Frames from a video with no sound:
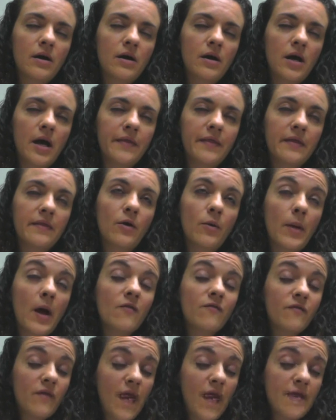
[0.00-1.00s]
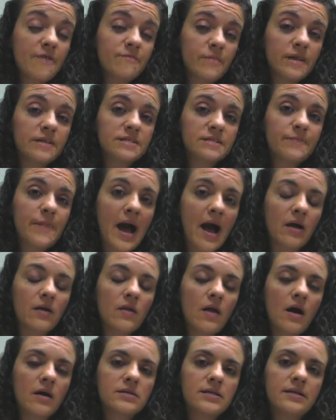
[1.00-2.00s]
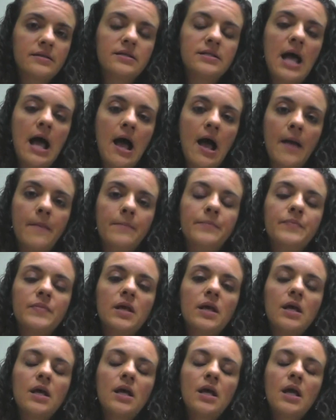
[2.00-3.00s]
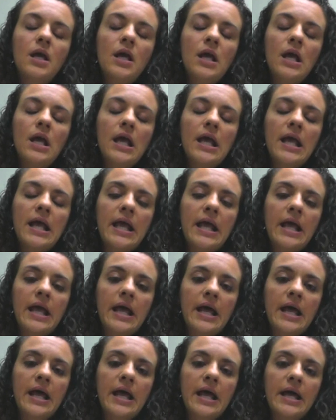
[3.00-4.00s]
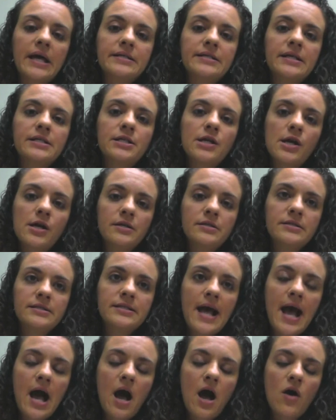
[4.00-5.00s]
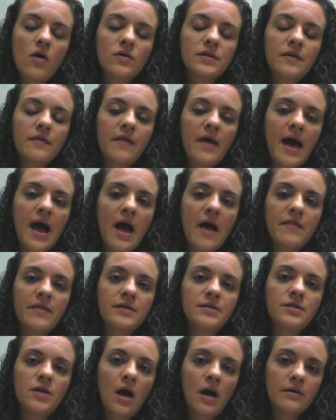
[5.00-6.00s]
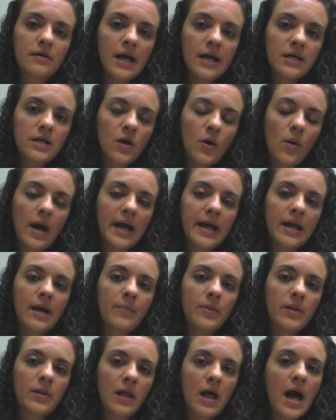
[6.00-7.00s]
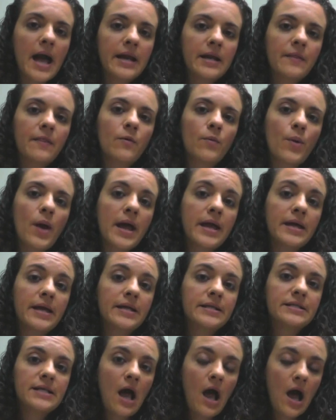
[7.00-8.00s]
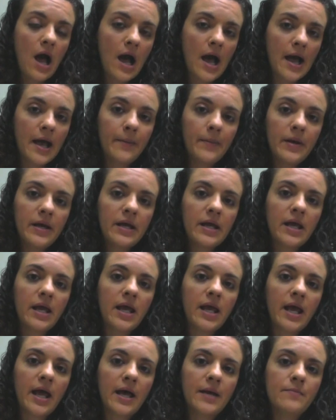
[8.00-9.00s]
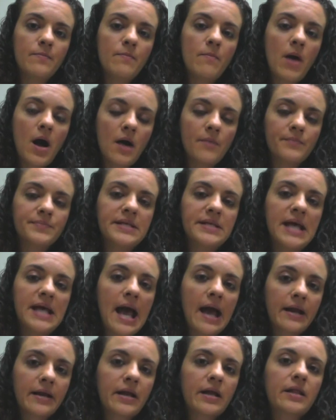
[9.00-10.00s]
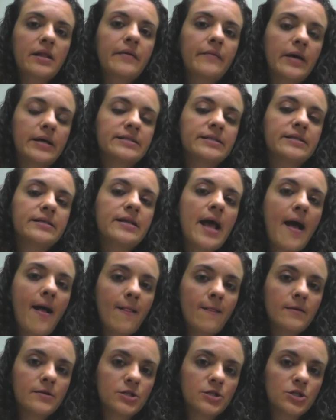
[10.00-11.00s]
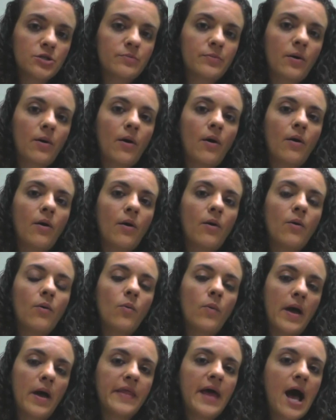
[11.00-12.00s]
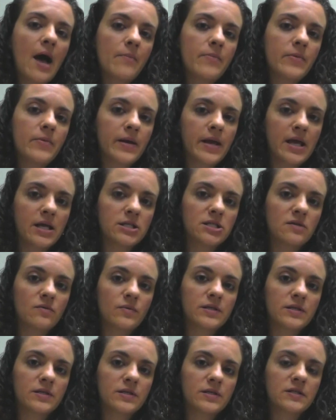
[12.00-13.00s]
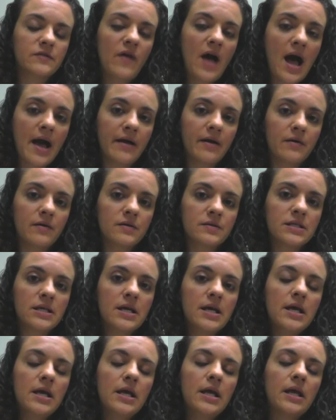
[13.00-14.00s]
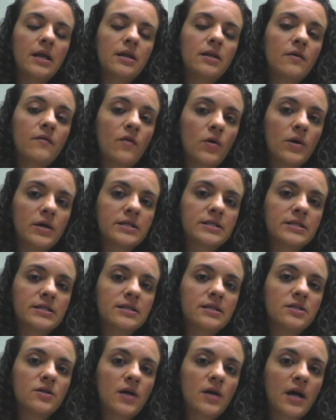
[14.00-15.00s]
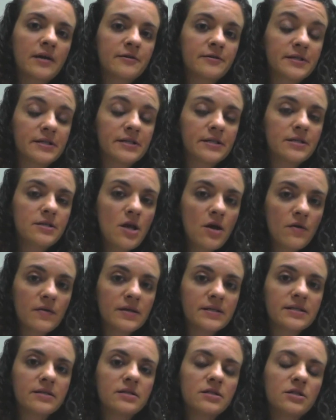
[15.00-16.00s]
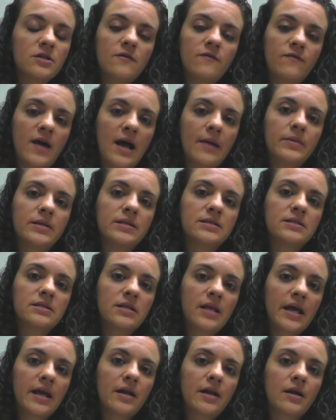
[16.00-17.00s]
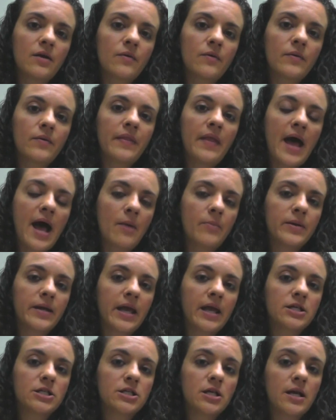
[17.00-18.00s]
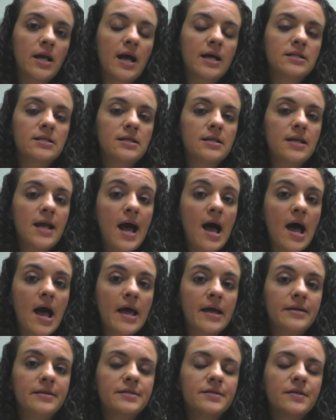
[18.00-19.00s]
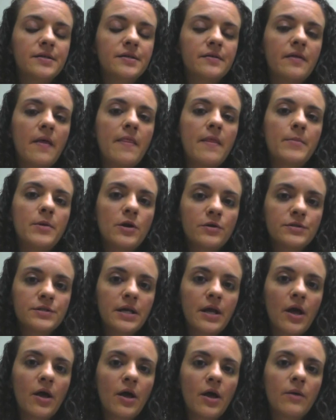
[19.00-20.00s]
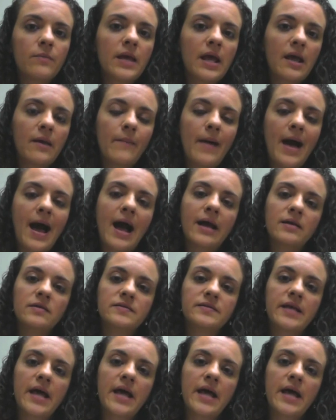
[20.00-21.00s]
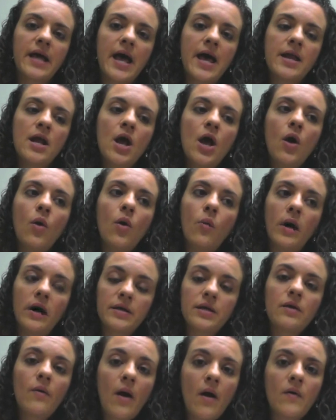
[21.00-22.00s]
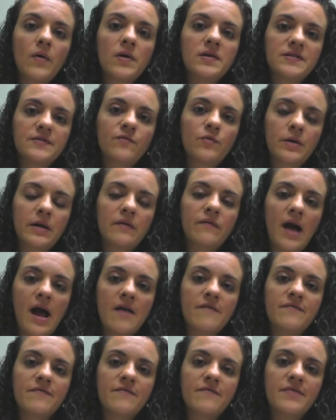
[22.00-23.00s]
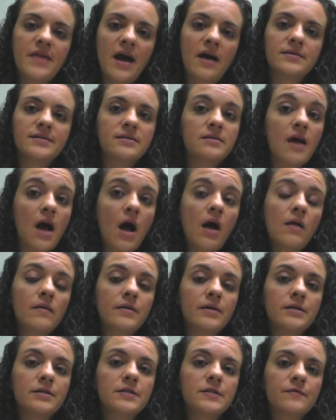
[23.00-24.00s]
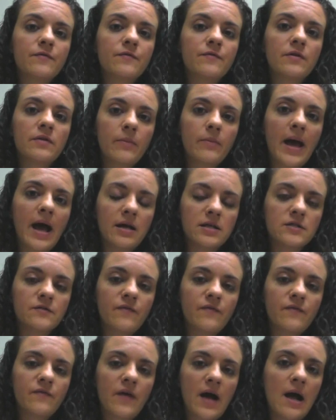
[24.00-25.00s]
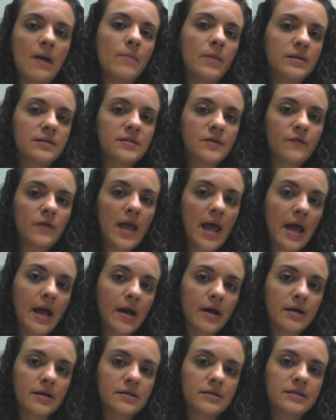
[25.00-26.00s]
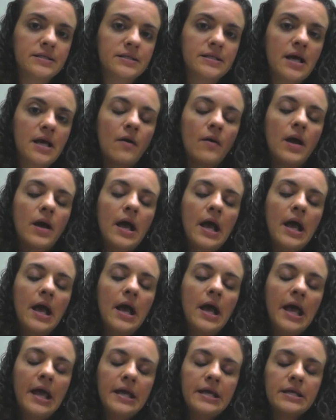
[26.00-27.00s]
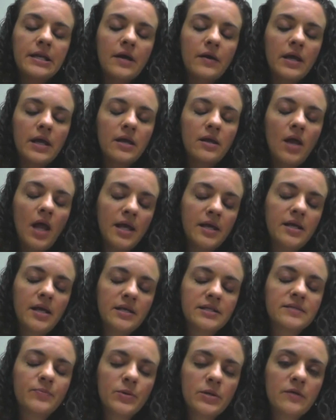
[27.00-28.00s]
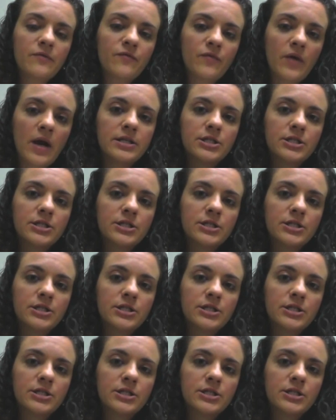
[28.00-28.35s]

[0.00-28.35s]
think they were about 5 months backlogged at the time. And it turns out that the daughter hadn't quite applied at the right time, and mom technically wasn't eligible when the application was filed. And of course, the daughter didn't know this until 5 months later when the application got denied. So then the nursing home came back and said, well, you owe us $45,000 for the past 5 months of care. So, it's pretty